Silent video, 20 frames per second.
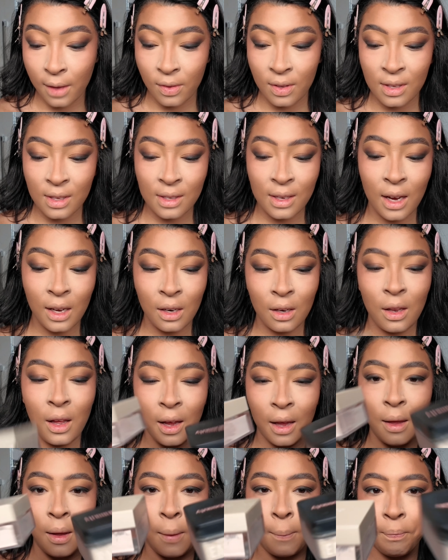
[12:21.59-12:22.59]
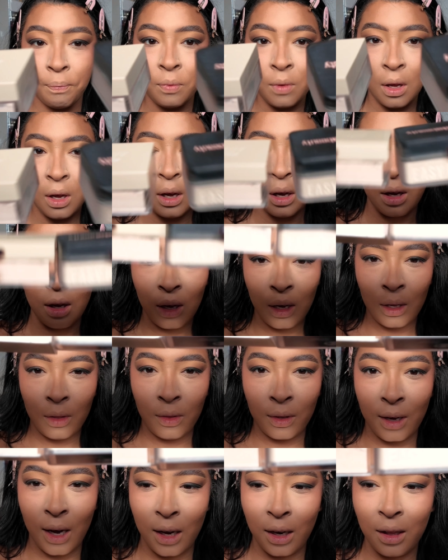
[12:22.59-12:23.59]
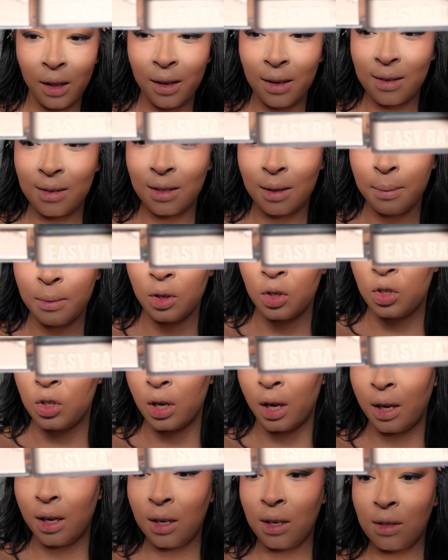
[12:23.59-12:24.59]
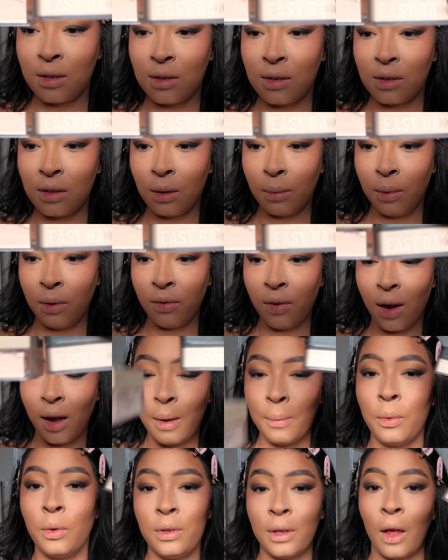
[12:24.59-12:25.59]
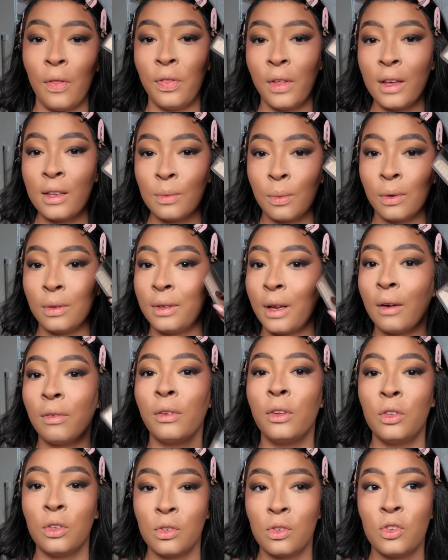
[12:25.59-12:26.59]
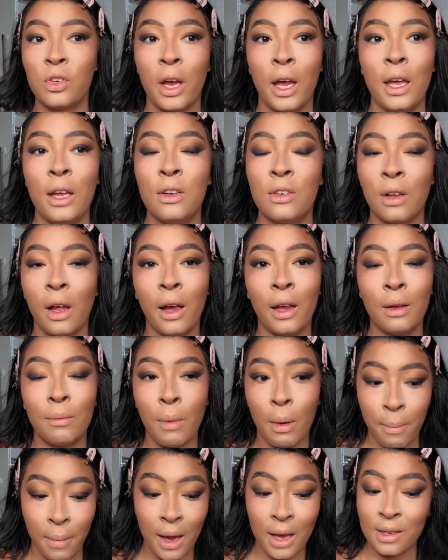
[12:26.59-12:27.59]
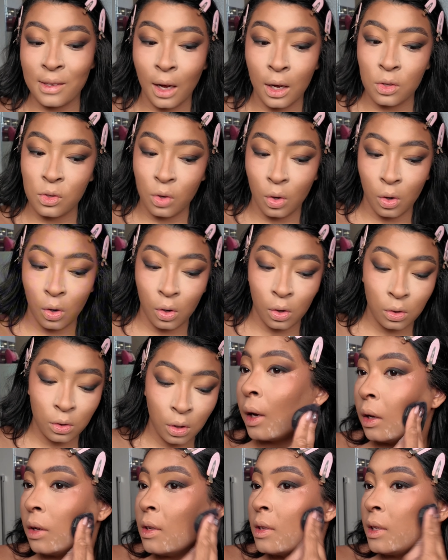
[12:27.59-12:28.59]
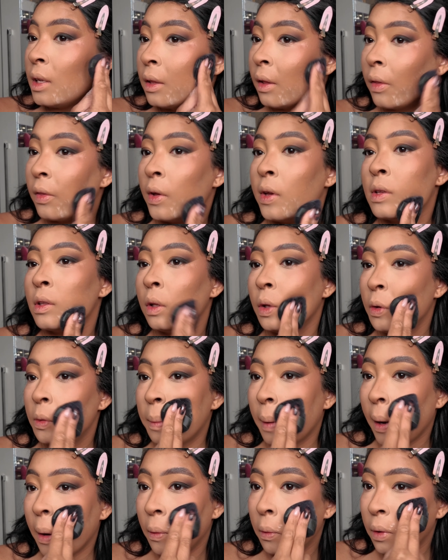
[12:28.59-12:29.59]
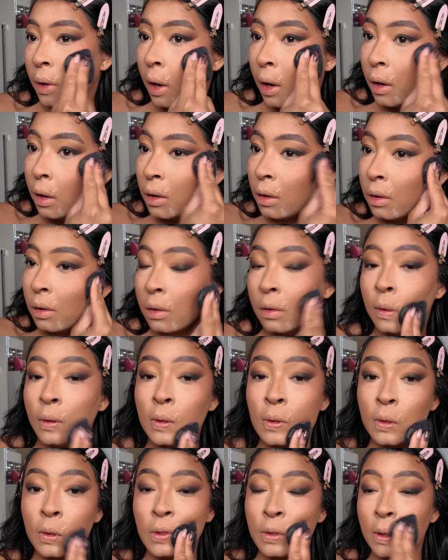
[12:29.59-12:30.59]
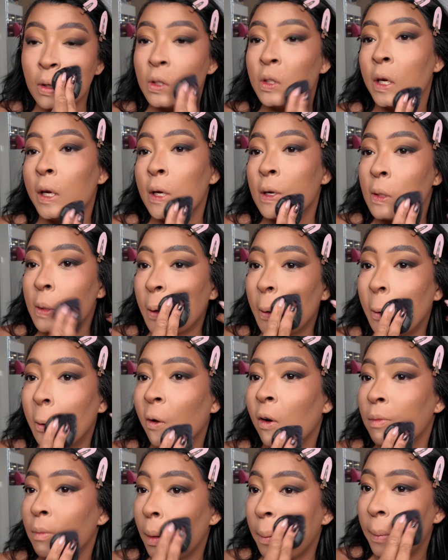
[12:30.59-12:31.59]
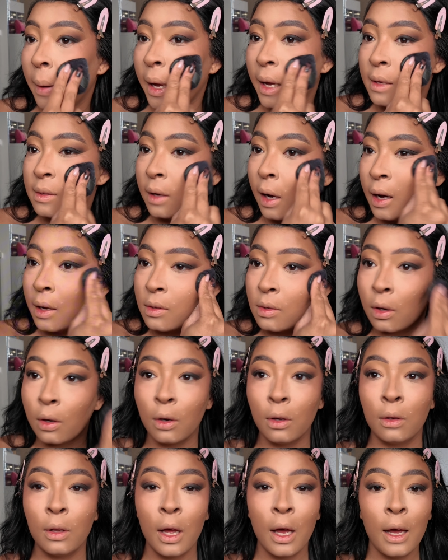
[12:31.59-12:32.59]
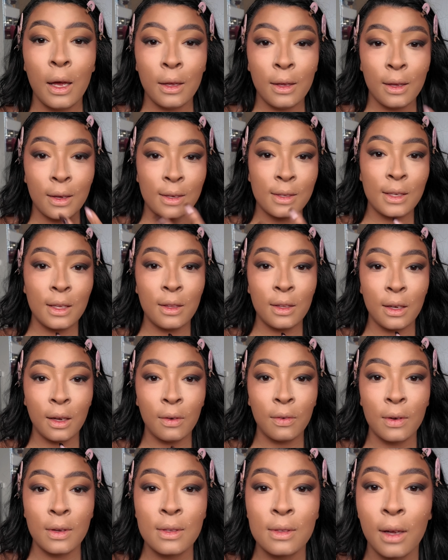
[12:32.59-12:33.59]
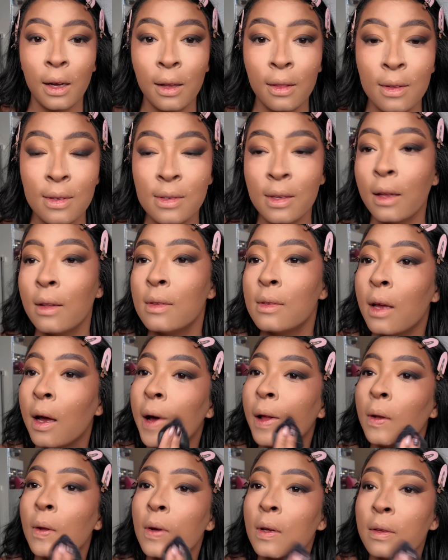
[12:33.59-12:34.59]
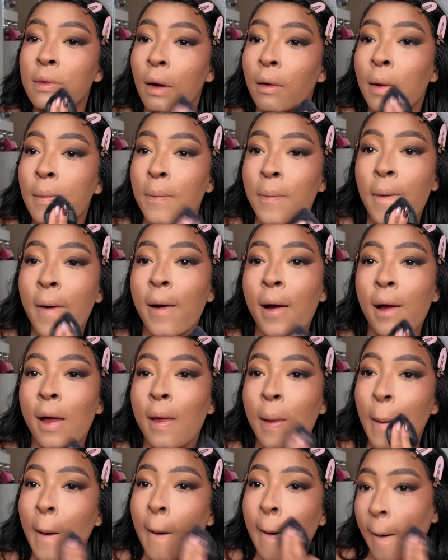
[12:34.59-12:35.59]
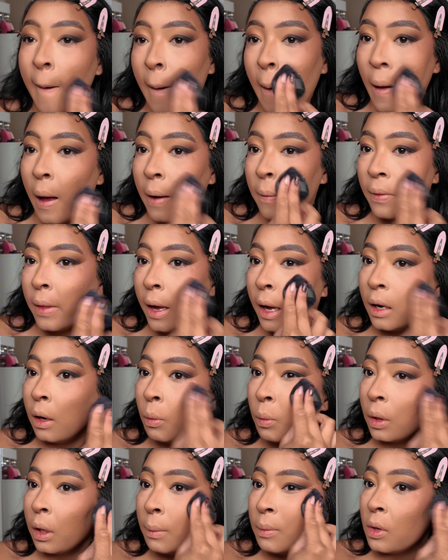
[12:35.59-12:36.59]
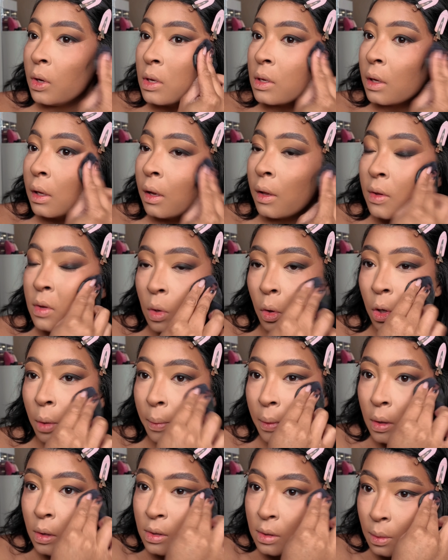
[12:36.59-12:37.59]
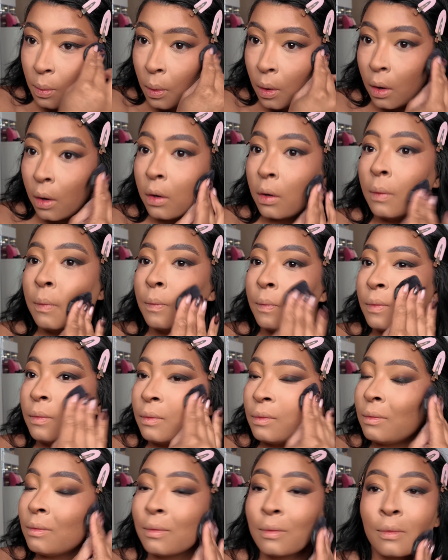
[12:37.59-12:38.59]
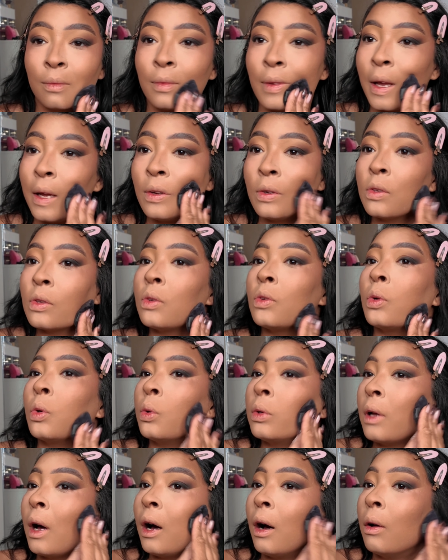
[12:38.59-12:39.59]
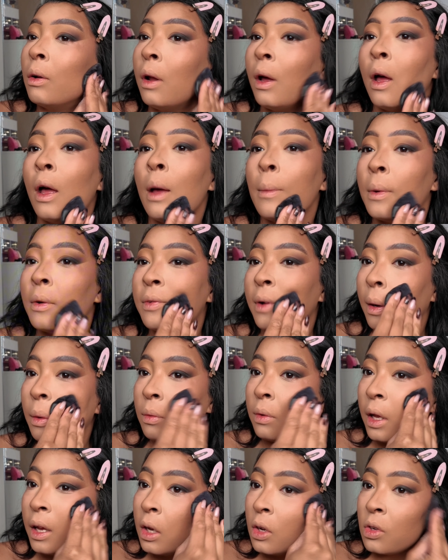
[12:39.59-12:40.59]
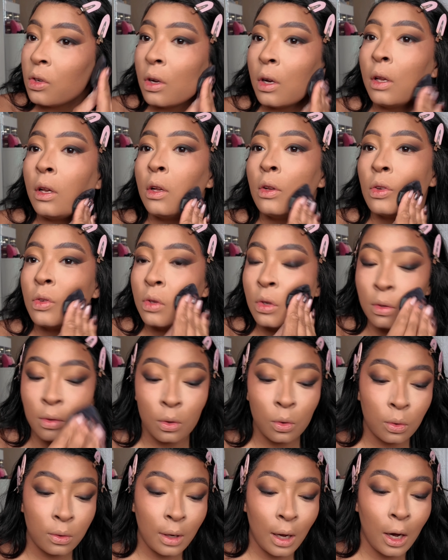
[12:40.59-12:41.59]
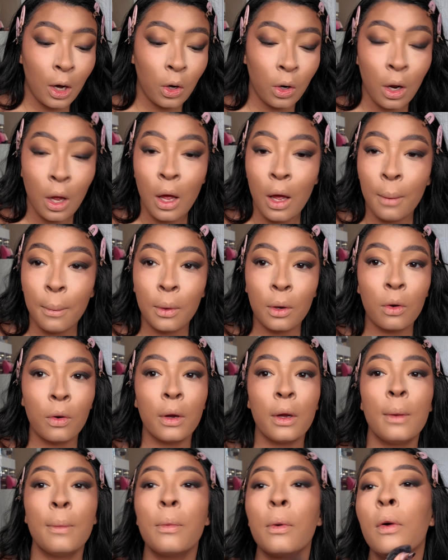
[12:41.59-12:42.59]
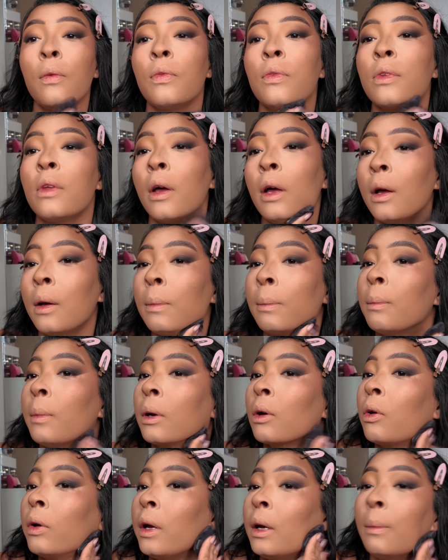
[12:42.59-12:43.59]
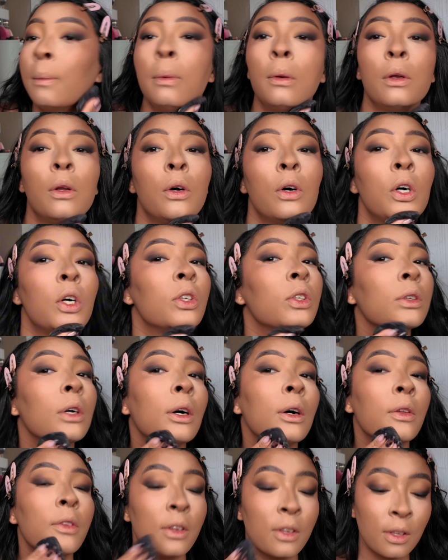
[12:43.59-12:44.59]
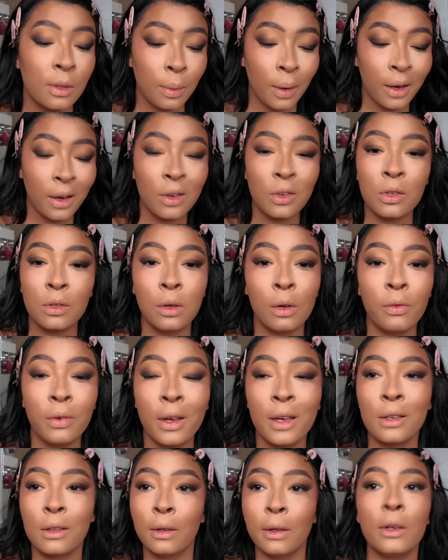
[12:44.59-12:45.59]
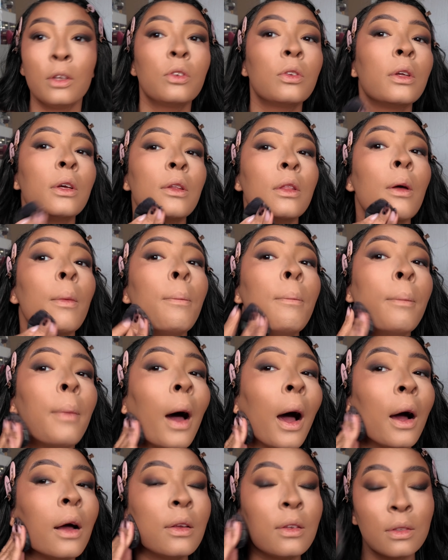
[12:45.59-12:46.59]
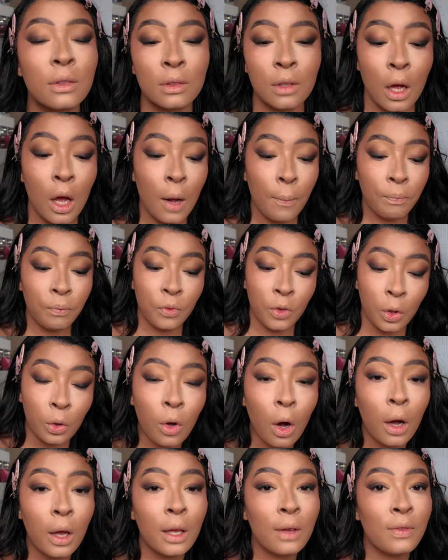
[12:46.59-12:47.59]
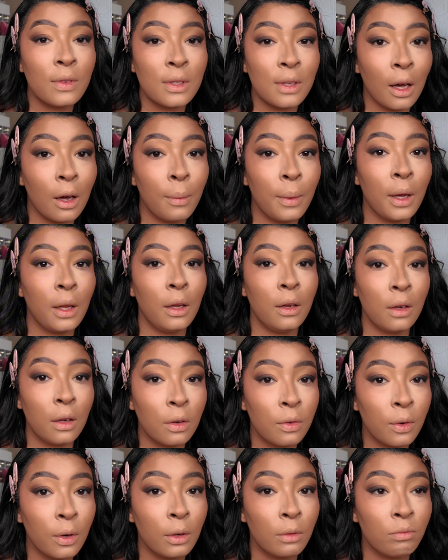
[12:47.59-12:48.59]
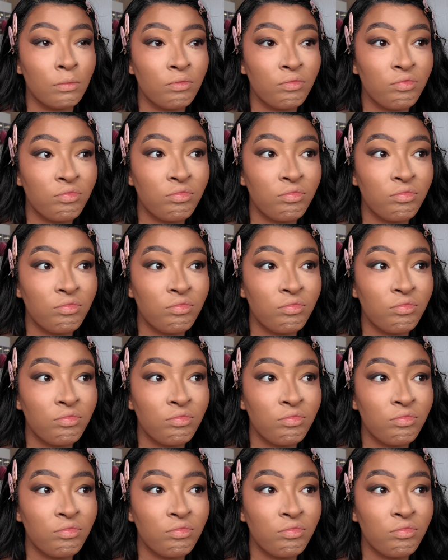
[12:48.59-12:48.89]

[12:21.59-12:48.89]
This is kind of like, they're kind of like similar shades to be fair, but yeah, this one definitely doesn't change like my base at all. Can you see that this loose powder just does not change the colour of my base at all? You can see the difference, like the centre looks very bright, and then when I'm using this Huda Beauty one, it doesn't dull down my foundation, it doesn't dull down my cream bronzer, my cream blush. Oh, this is why I just love it. It's literally the best. You can't even tell me any different.